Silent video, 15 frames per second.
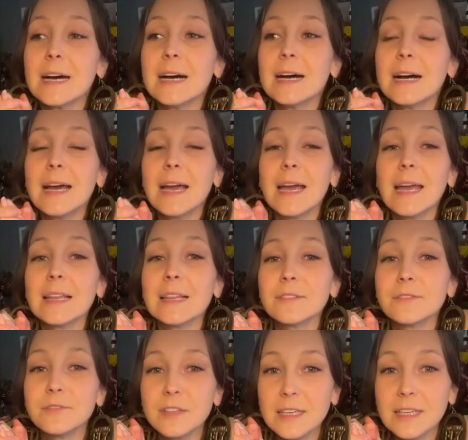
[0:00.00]

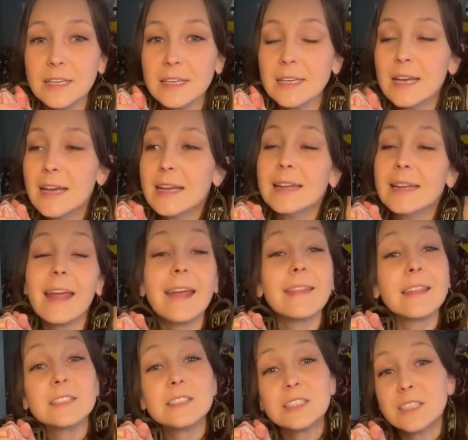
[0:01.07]
Hayla V, Nate
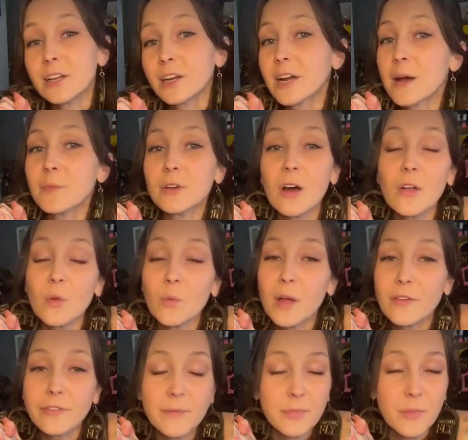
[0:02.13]
and the G are coming all the
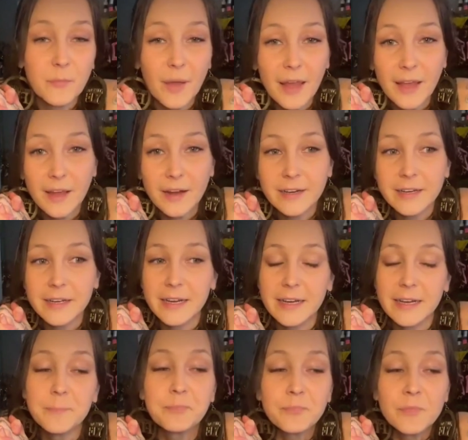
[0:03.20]
way from the Bay
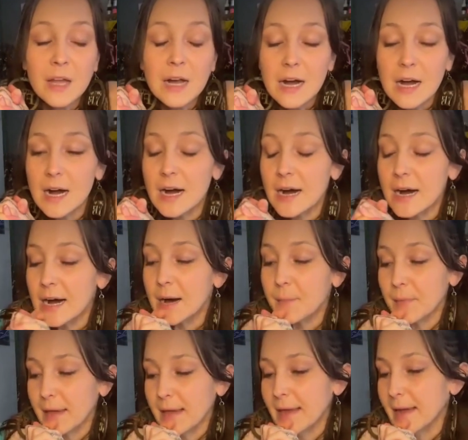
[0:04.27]
Area,
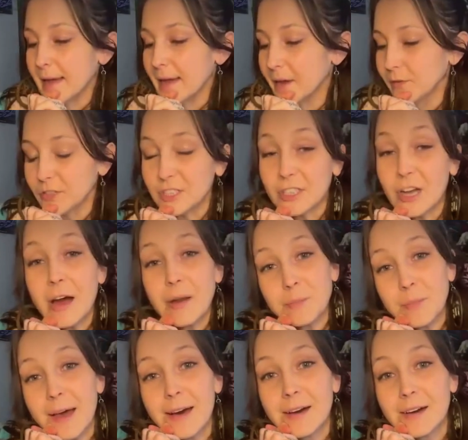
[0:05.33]
and Rashawn
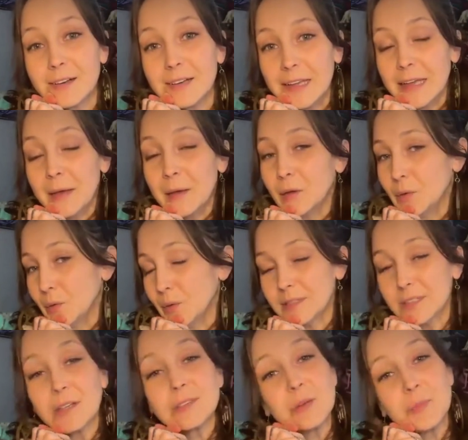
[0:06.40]
Bell, who
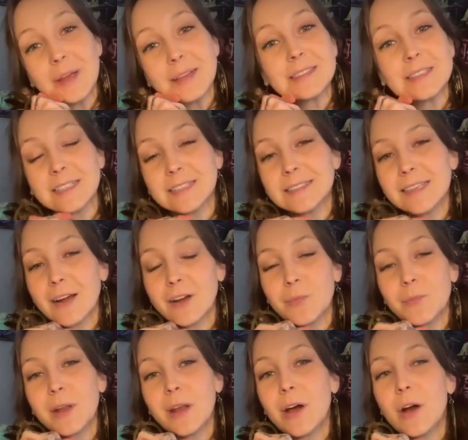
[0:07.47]
is also based here in
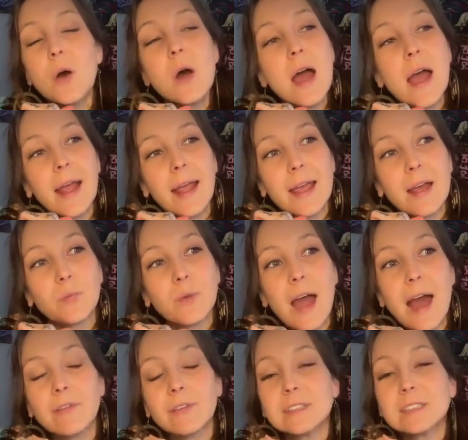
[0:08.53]
Sacramento. And we
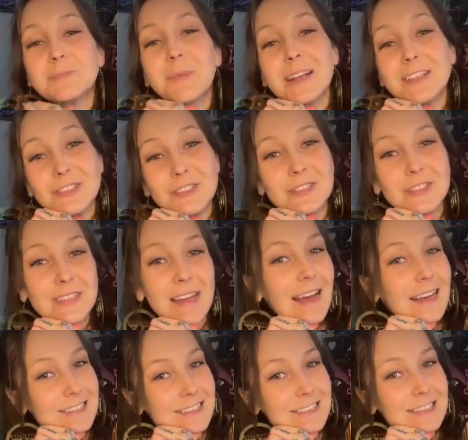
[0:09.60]
have a special
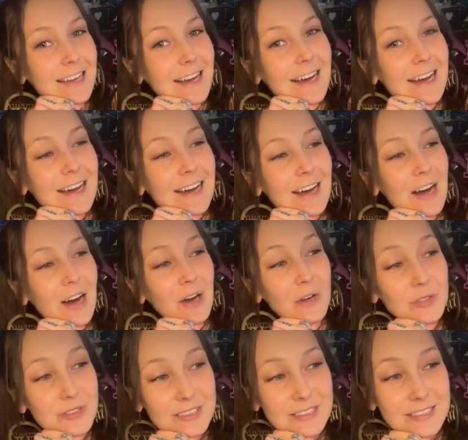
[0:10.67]
guest
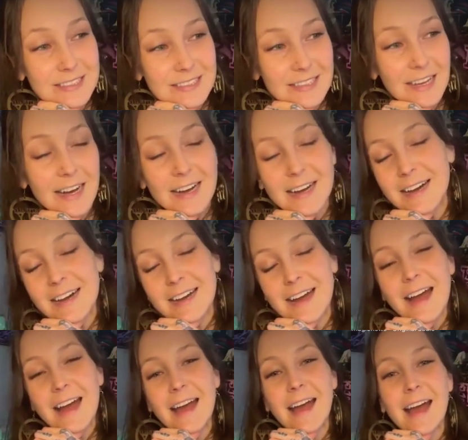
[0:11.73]
host.
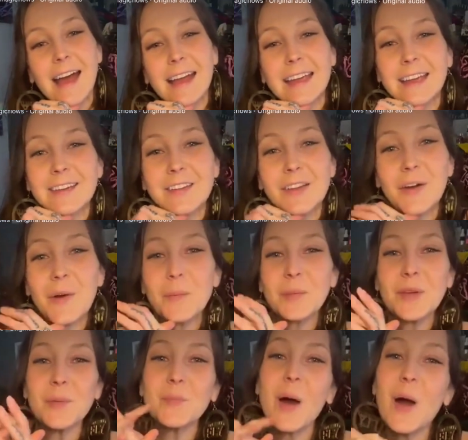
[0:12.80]
I hear they're going to
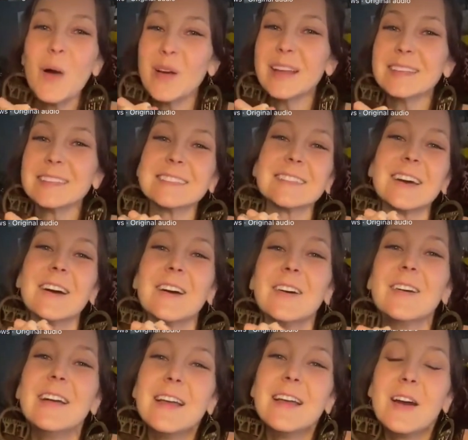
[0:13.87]
be a poet,
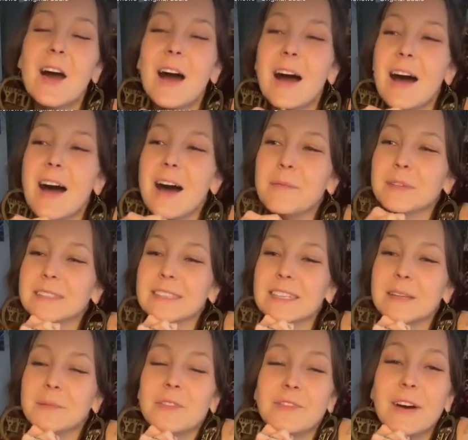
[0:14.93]
so it's
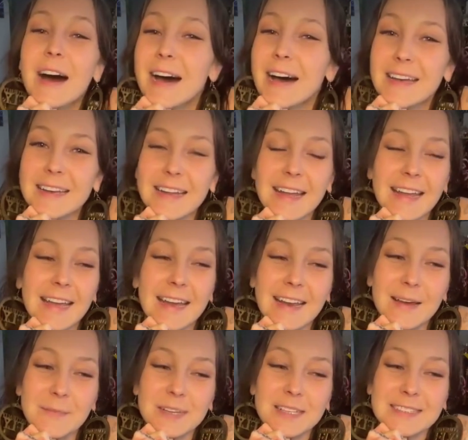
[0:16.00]
going to be fun,
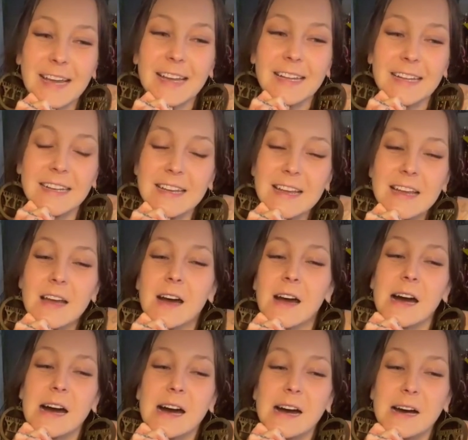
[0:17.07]
and I'm excited.
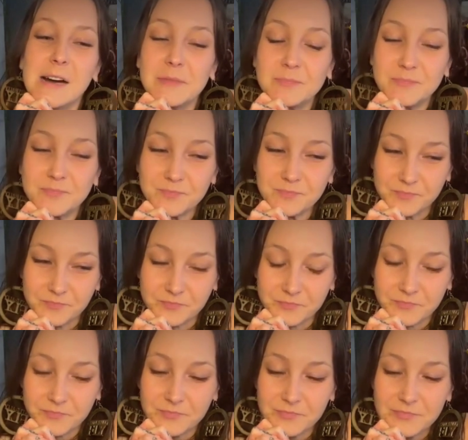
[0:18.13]
I'm
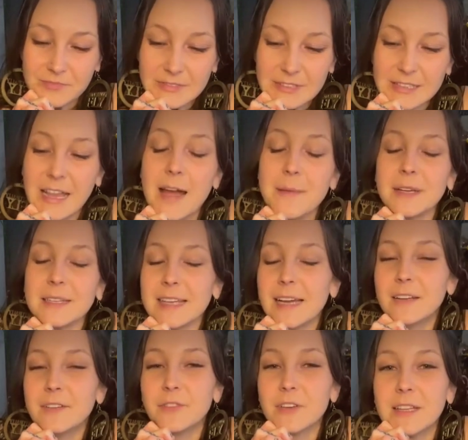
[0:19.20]

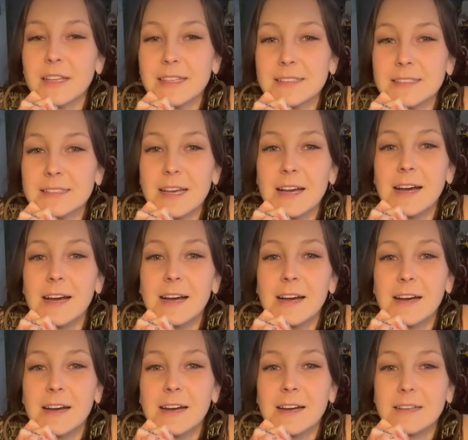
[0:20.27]
excited for this
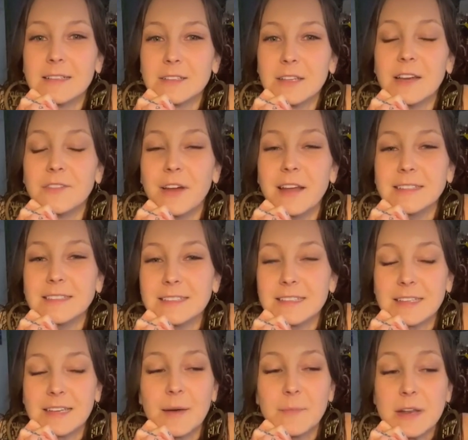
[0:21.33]
event
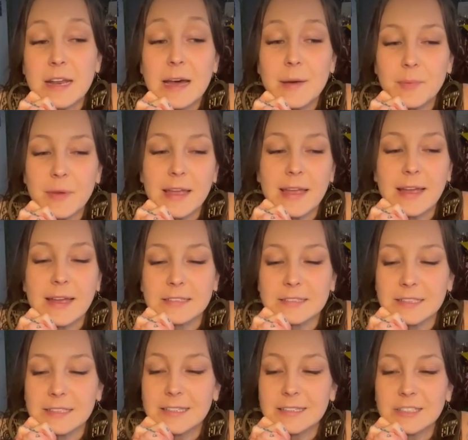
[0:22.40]
coming up and
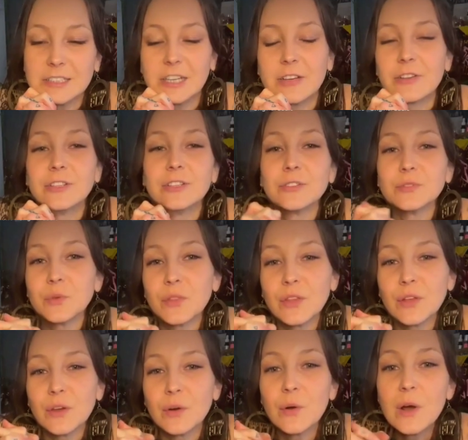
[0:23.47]
to get to share the news with
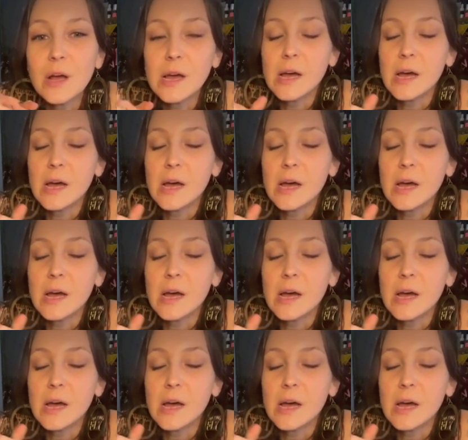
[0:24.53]
you.